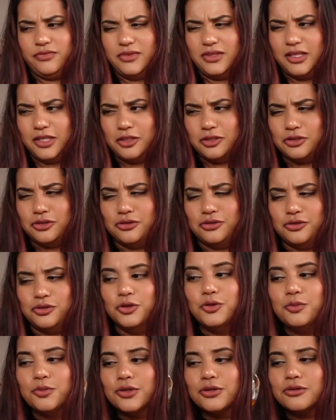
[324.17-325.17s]
Like
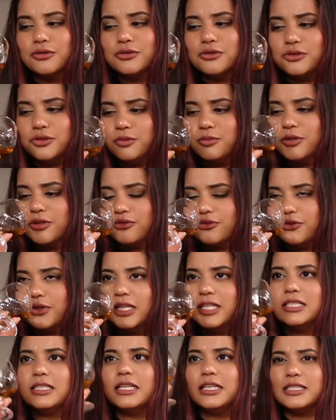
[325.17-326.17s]
super
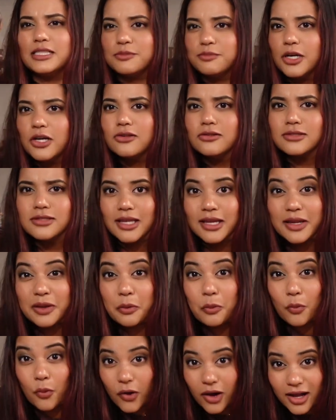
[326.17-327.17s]
it smells like
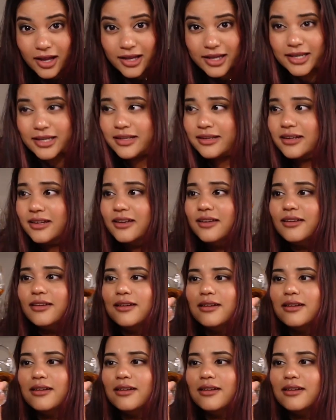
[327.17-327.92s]
wine.